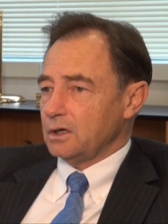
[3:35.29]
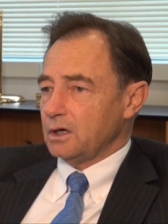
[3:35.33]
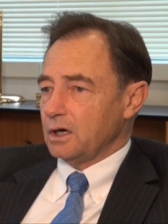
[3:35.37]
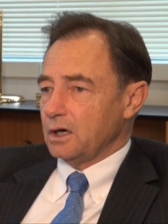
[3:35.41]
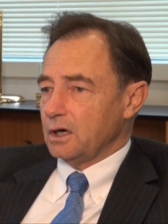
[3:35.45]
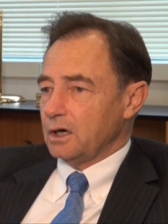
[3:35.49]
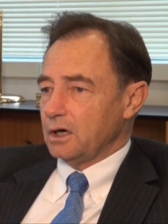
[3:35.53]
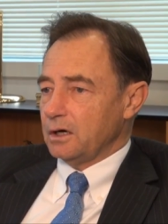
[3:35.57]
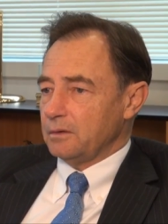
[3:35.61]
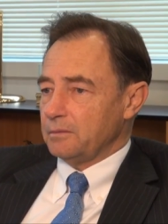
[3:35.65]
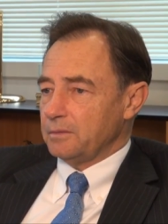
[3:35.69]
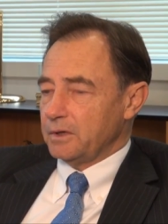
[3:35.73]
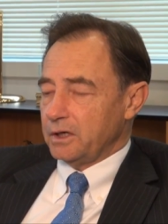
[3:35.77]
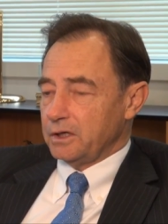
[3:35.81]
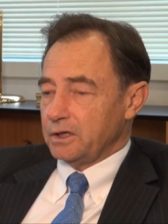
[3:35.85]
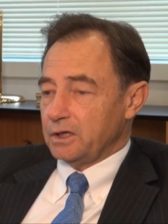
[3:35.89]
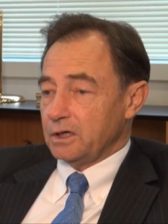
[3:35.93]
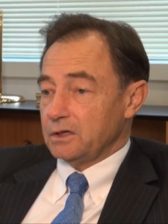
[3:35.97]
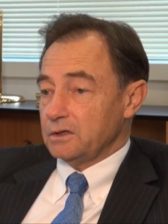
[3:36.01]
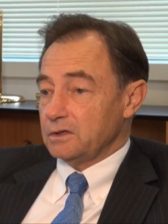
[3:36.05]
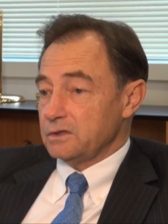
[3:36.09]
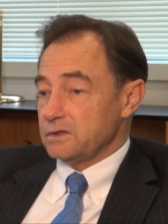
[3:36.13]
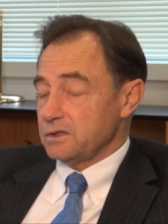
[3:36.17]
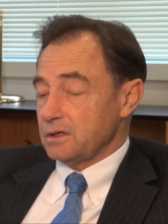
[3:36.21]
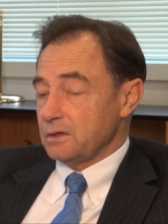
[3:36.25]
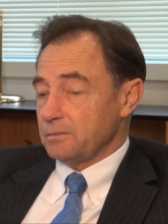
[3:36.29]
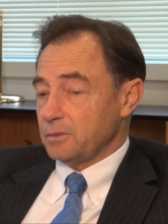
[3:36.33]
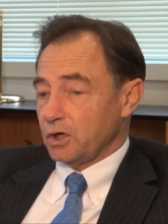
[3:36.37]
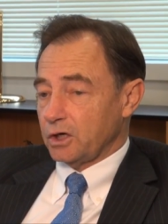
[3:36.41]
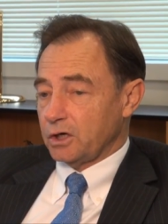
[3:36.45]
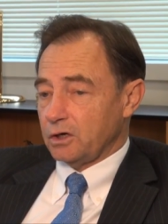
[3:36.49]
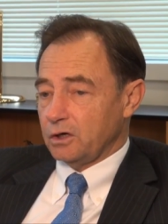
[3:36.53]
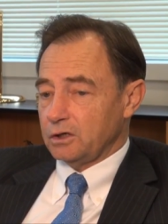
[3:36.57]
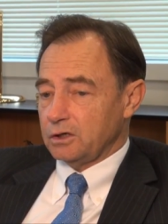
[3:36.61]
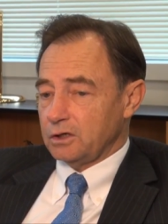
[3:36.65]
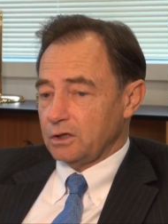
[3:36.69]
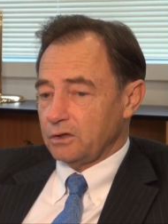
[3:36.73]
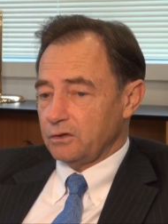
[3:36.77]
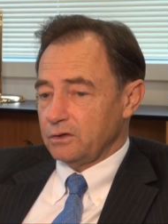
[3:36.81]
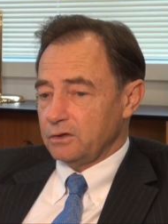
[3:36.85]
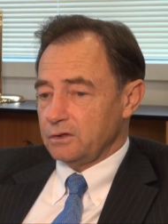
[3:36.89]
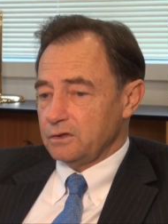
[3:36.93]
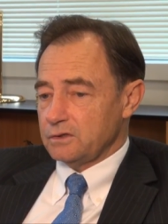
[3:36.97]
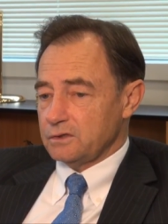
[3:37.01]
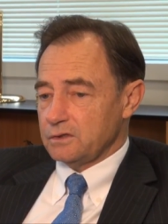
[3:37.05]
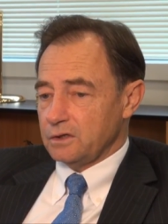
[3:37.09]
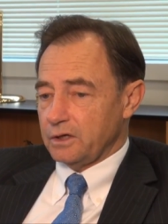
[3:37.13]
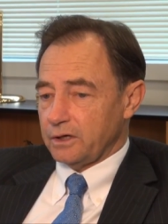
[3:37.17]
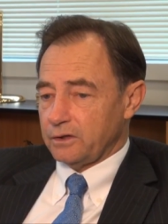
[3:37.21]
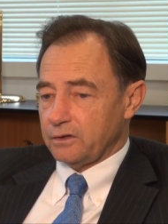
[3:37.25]
Um, again, some iconic
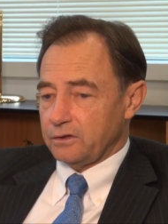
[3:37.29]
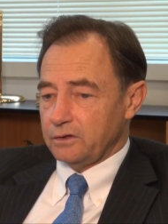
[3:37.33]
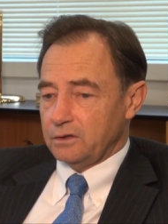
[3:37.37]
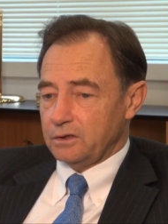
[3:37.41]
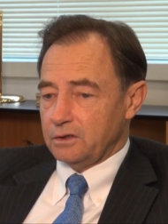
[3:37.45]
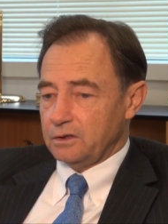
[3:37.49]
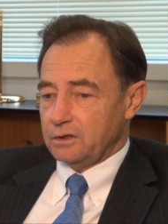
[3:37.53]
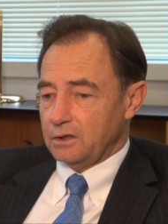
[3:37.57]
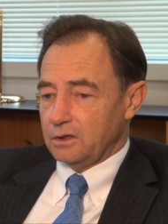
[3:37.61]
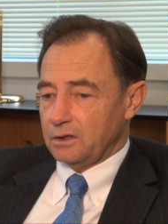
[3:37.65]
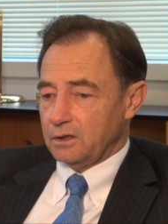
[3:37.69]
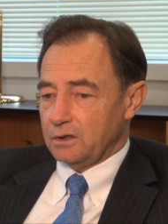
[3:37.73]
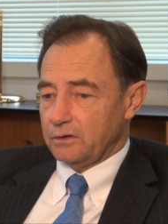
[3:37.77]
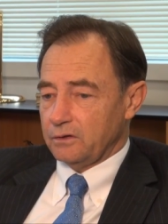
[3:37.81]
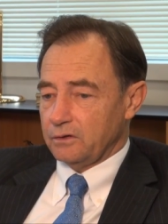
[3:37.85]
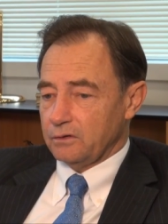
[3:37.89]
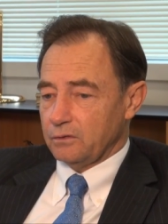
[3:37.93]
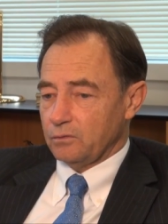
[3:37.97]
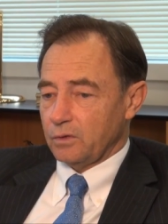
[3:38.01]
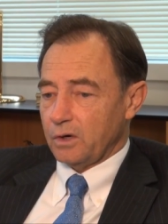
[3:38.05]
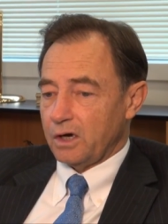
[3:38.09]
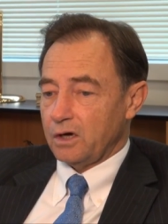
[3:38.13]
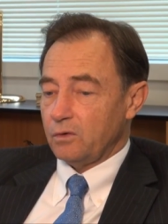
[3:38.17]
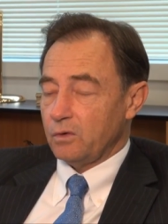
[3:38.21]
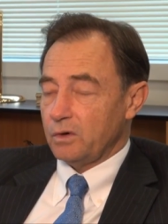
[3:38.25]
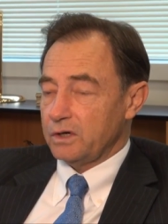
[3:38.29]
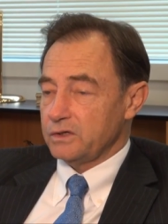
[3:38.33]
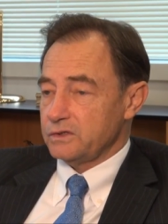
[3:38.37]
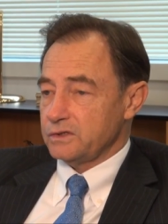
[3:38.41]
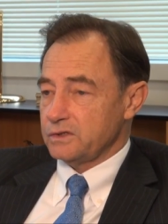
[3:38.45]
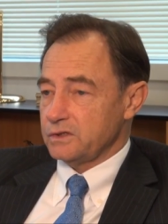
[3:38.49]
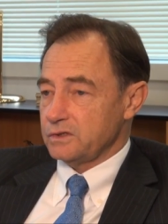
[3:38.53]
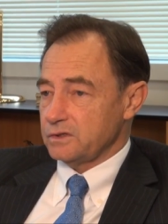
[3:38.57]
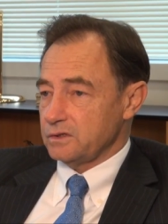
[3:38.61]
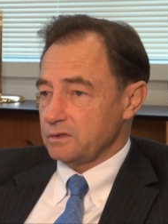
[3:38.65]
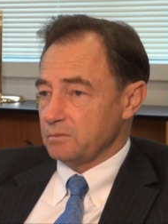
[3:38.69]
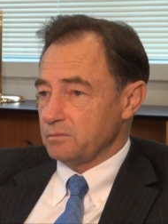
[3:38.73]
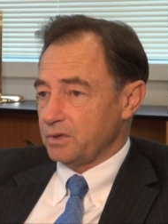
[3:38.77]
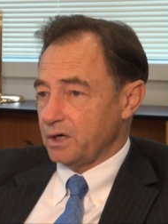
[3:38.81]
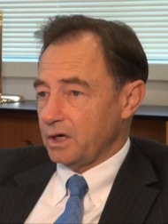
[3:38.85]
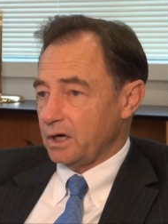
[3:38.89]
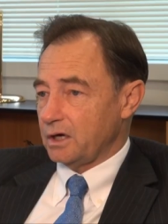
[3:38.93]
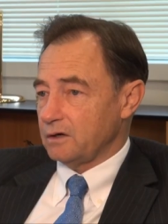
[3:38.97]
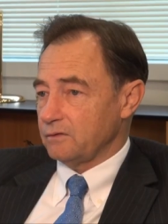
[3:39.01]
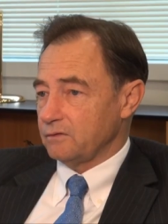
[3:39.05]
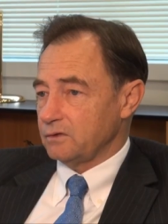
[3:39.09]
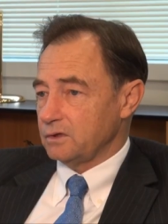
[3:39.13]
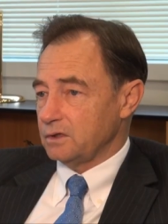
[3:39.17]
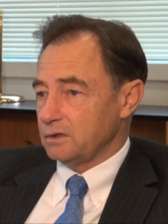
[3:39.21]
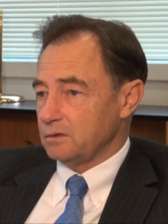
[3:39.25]
things like the, uh, the railway system
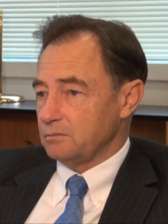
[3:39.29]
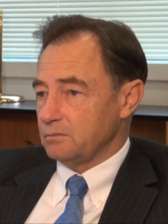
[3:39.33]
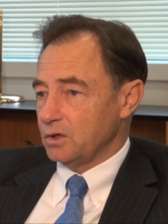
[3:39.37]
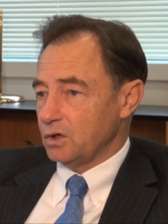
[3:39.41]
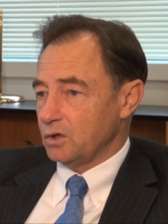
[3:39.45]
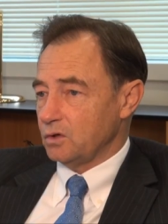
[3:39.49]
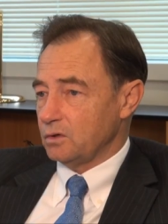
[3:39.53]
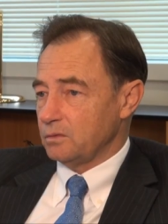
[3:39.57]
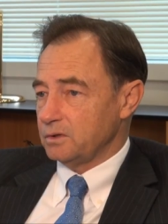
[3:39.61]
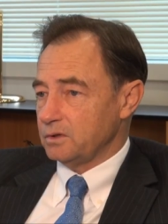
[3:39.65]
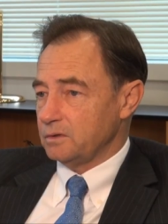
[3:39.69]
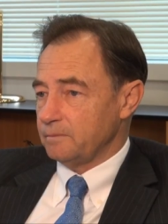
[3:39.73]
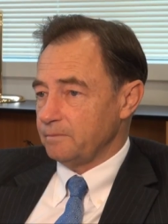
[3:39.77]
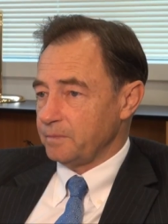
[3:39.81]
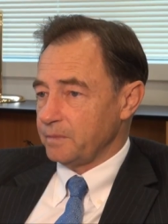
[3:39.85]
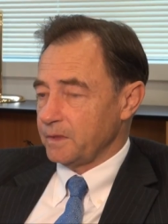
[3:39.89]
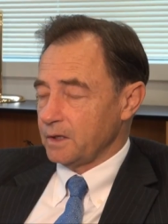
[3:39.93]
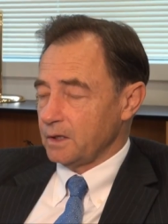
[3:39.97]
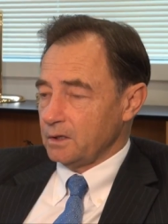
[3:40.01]
part of it in Melbourne,